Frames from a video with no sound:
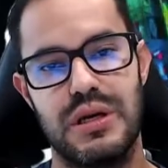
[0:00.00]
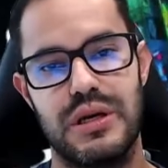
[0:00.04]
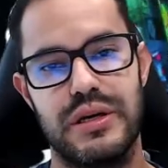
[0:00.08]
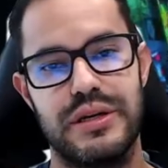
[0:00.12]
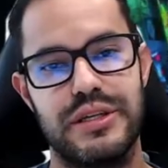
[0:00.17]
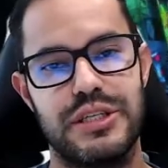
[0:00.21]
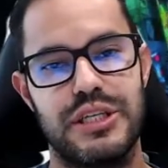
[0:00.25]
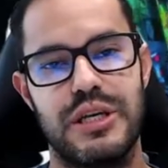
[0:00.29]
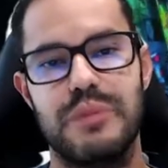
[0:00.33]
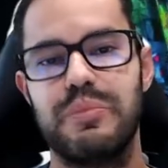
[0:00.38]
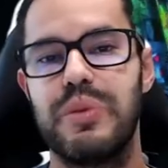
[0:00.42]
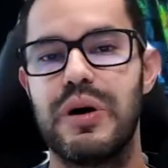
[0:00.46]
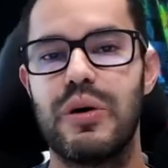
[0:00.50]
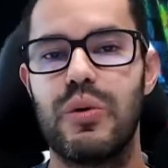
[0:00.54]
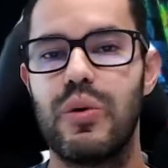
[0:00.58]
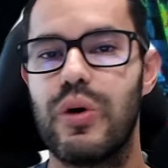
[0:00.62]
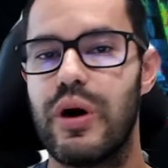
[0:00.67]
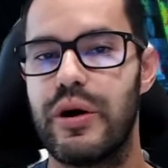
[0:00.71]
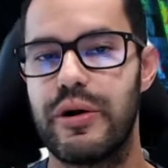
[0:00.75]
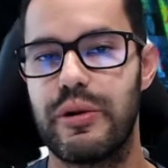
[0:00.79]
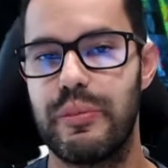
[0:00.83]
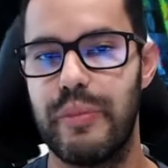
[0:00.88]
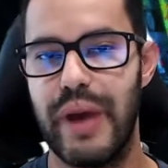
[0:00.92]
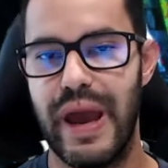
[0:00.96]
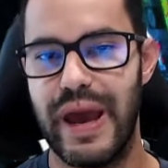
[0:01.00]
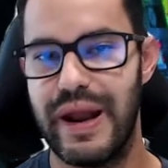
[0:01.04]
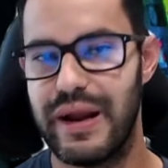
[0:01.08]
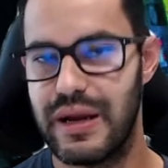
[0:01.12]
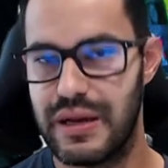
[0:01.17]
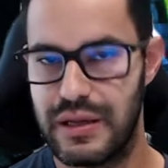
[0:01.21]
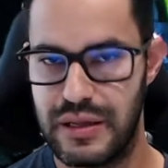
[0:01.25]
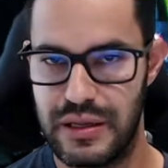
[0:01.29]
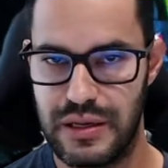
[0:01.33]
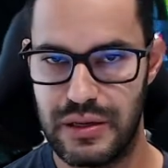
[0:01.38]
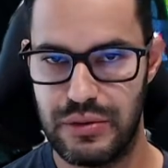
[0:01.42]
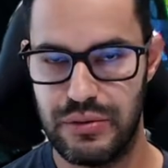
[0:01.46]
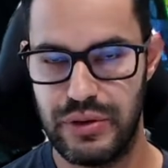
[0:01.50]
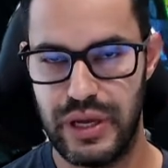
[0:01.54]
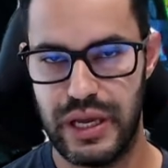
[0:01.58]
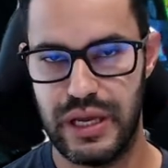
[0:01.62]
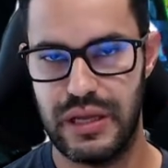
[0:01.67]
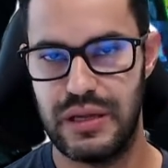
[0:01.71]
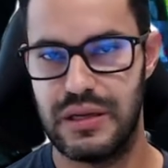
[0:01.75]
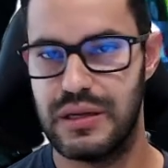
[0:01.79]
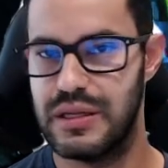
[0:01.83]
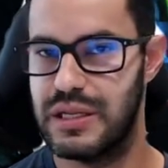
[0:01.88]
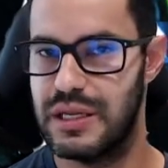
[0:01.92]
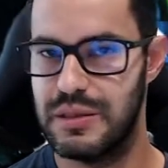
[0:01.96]
Shippa will automatically
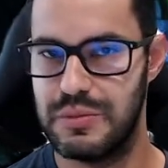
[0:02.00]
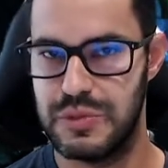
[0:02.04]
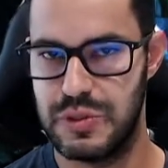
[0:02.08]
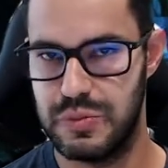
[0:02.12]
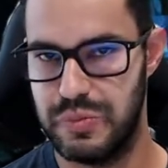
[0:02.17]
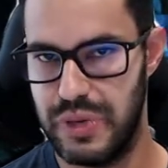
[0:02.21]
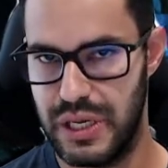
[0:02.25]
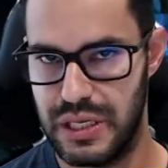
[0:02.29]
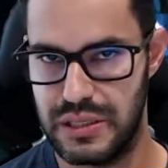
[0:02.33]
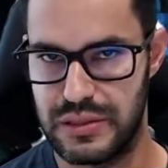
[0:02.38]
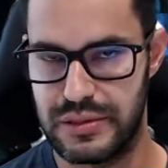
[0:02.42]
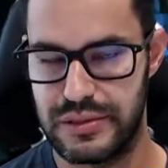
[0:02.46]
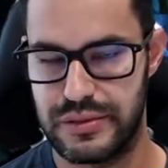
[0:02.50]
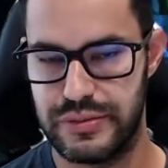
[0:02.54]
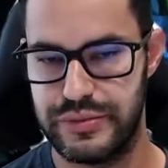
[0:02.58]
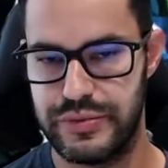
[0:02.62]
create a namespace.